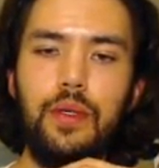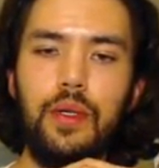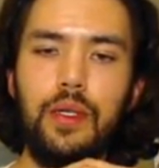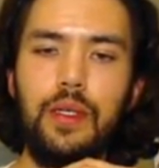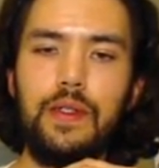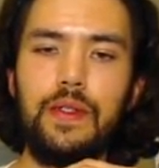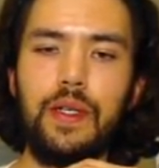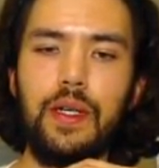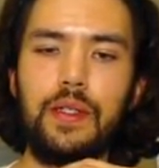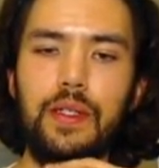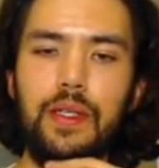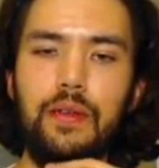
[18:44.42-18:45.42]

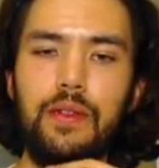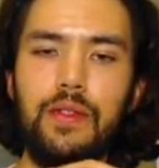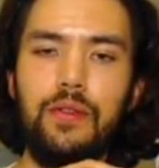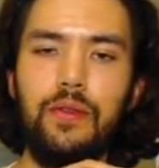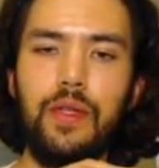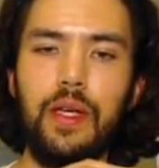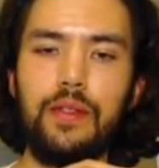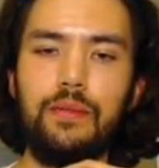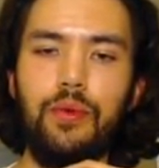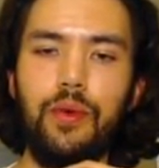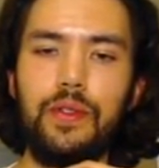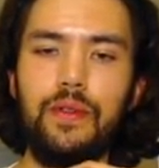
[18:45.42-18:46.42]
Kiseitai is going to give us
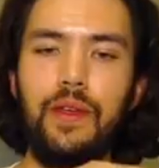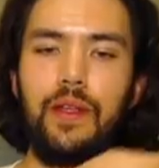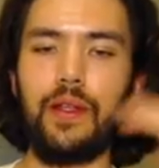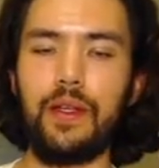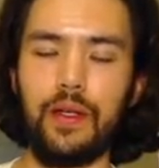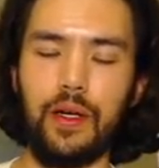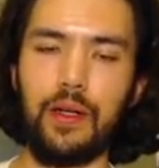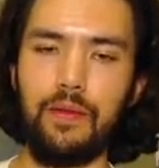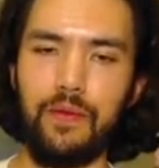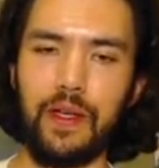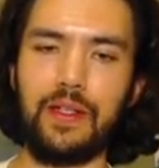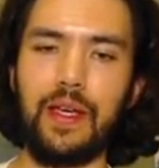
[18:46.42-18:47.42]
2,000 points of healing. Alright,
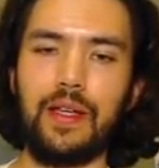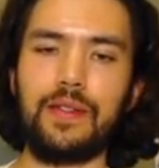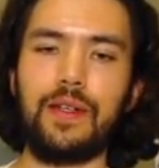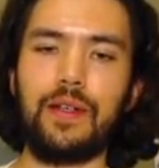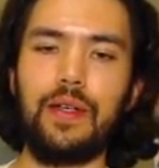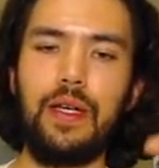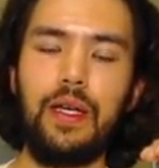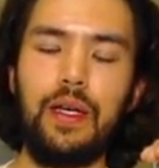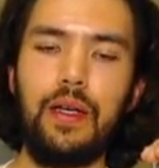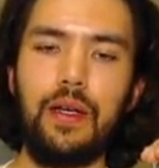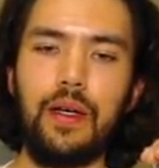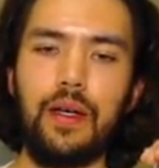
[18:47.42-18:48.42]
fantastic.
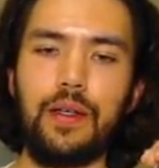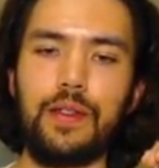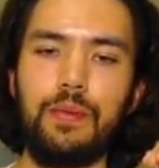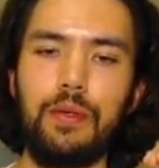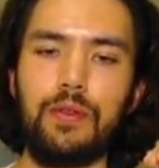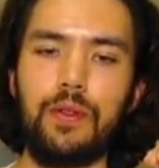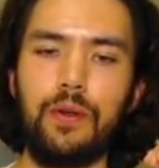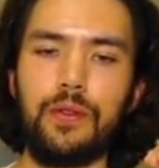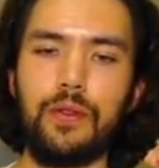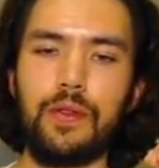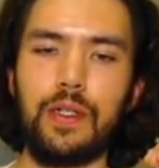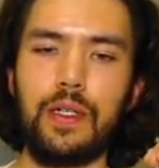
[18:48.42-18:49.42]
Spear
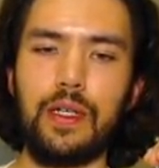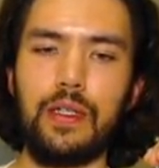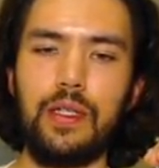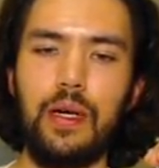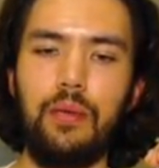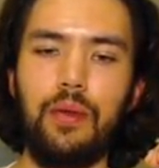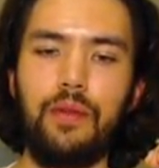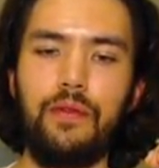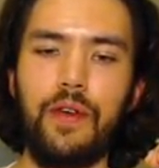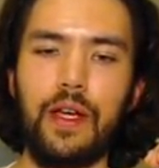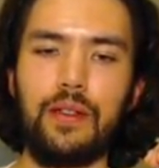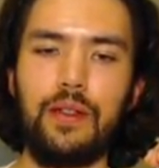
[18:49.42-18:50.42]
Soldier is going to get double
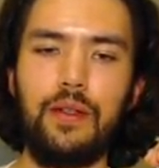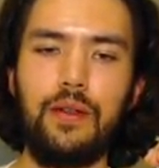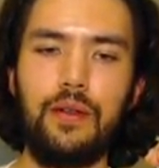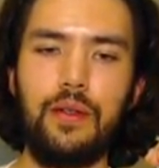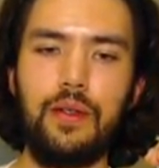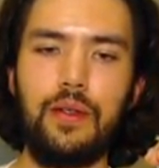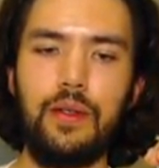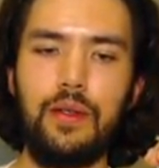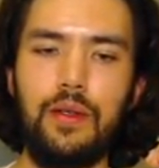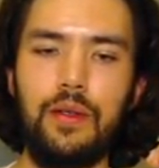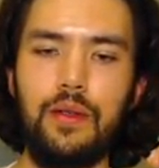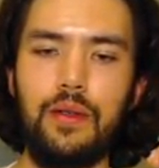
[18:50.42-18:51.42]
infected.
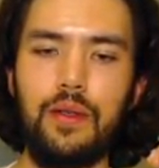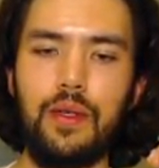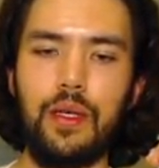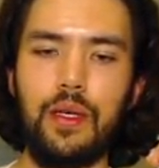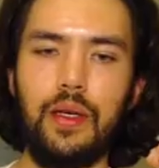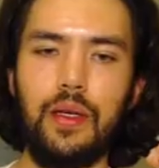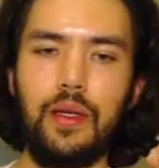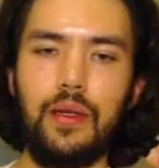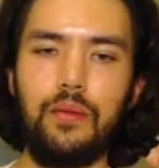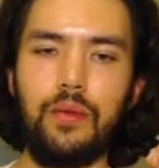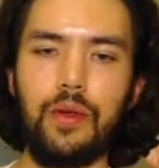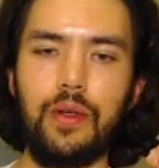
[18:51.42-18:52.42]

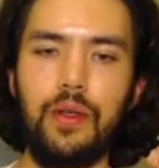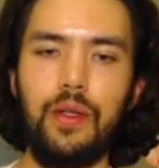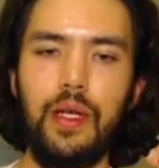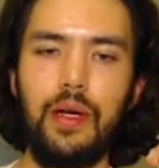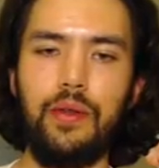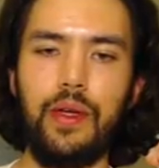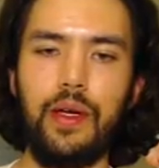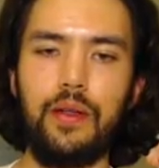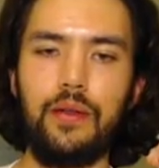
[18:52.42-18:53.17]
And we're going to allow that.